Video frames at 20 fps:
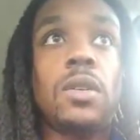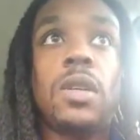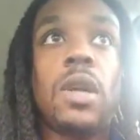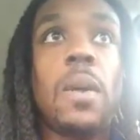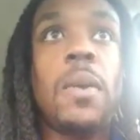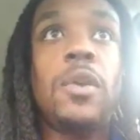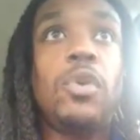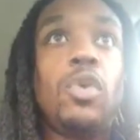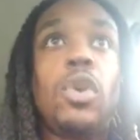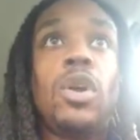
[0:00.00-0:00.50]

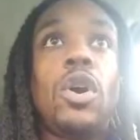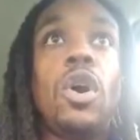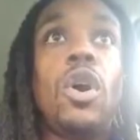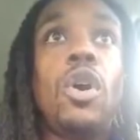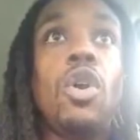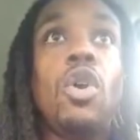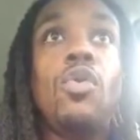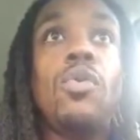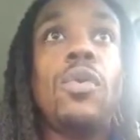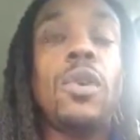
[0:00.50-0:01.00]
I've been doing it
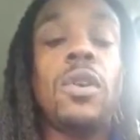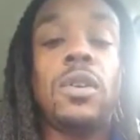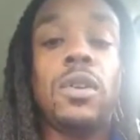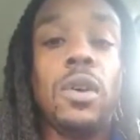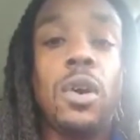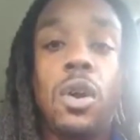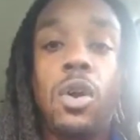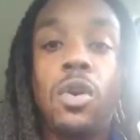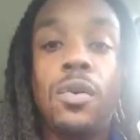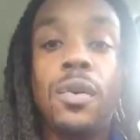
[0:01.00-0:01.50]
all
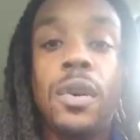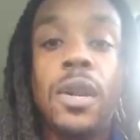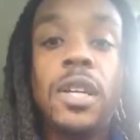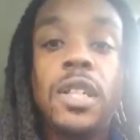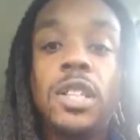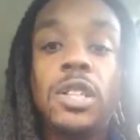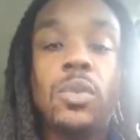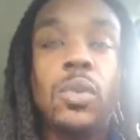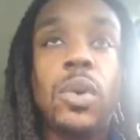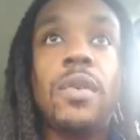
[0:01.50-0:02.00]
over the
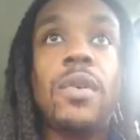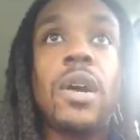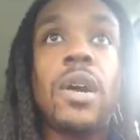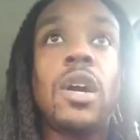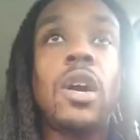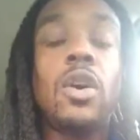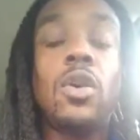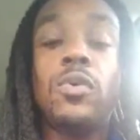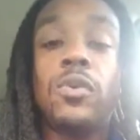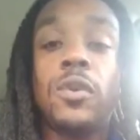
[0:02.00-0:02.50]
nation, wherever I
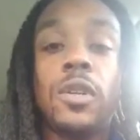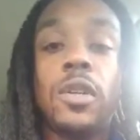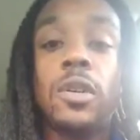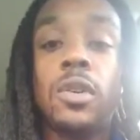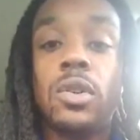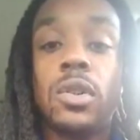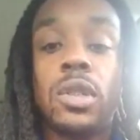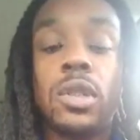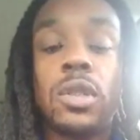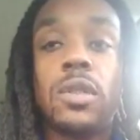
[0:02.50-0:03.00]
go, for
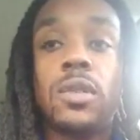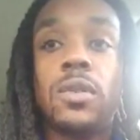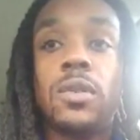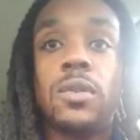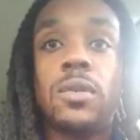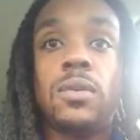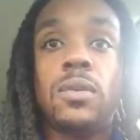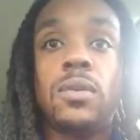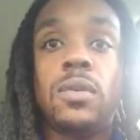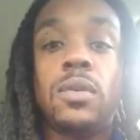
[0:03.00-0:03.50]
years.
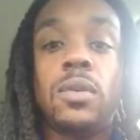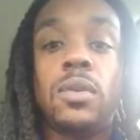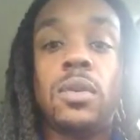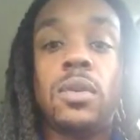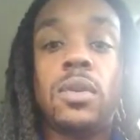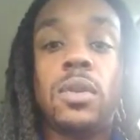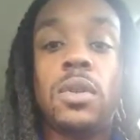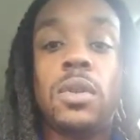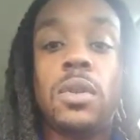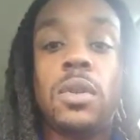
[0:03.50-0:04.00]

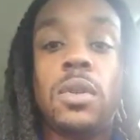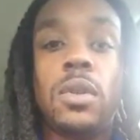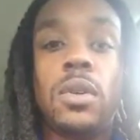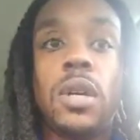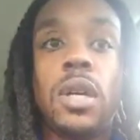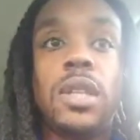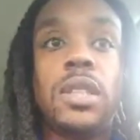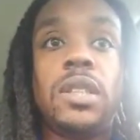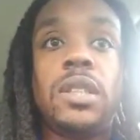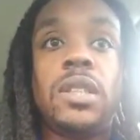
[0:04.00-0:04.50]

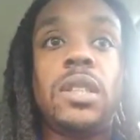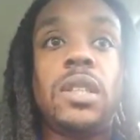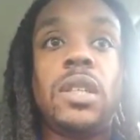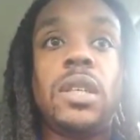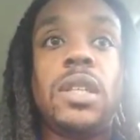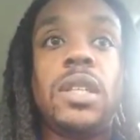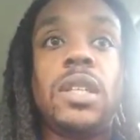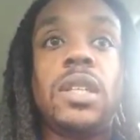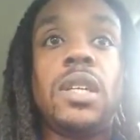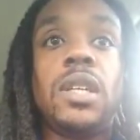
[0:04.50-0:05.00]
It
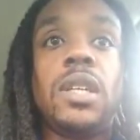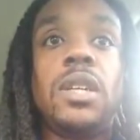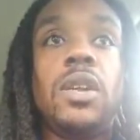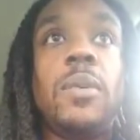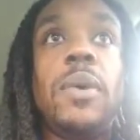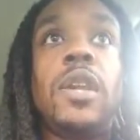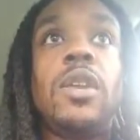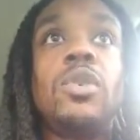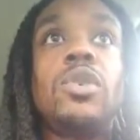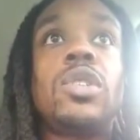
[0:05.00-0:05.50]
don't
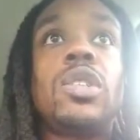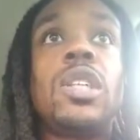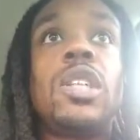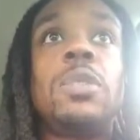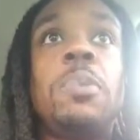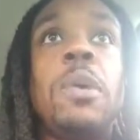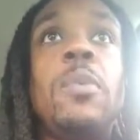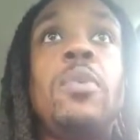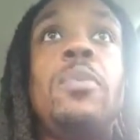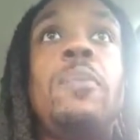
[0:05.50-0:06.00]
make no
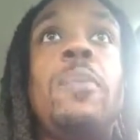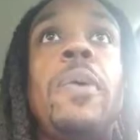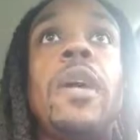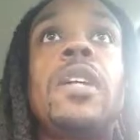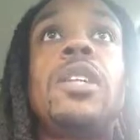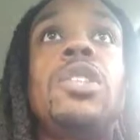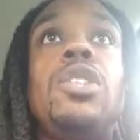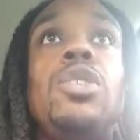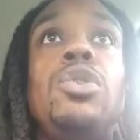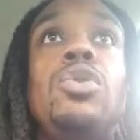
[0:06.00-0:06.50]
sense. People pick
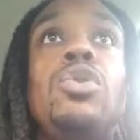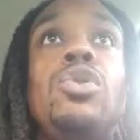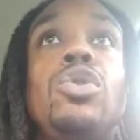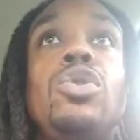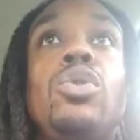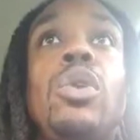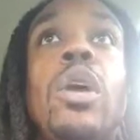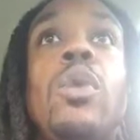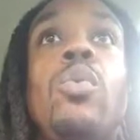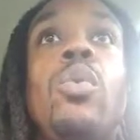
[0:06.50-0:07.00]
and choose
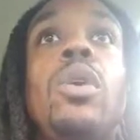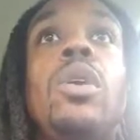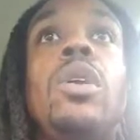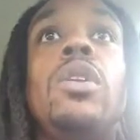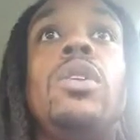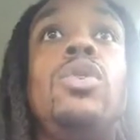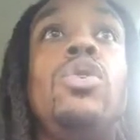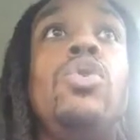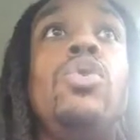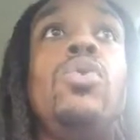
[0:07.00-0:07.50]
who they want to
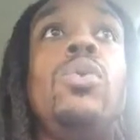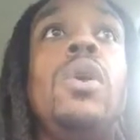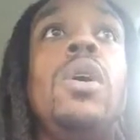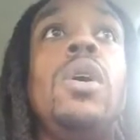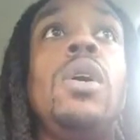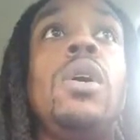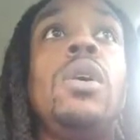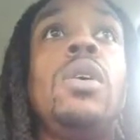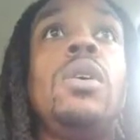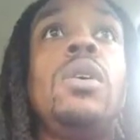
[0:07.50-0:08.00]
do
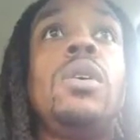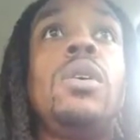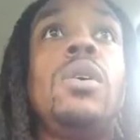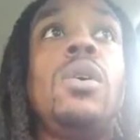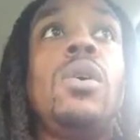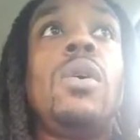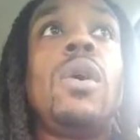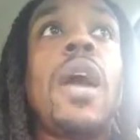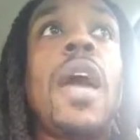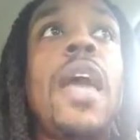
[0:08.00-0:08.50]

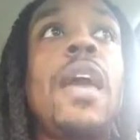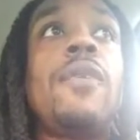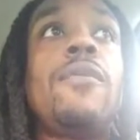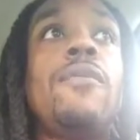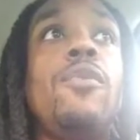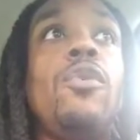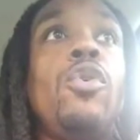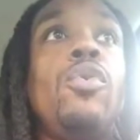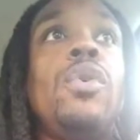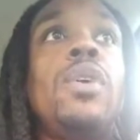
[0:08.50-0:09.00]

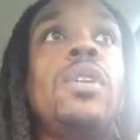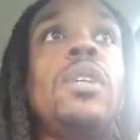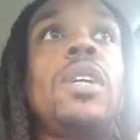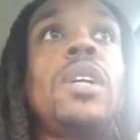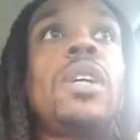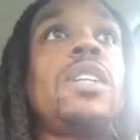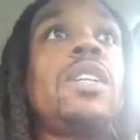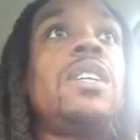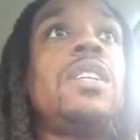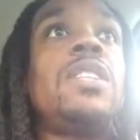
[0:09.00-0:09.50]
hateful,
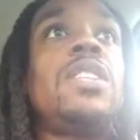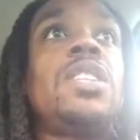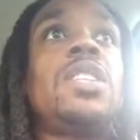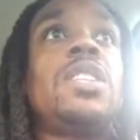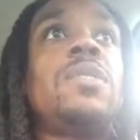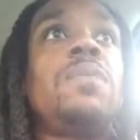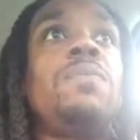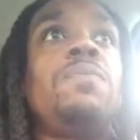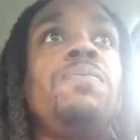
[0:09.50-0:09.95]
ridiculous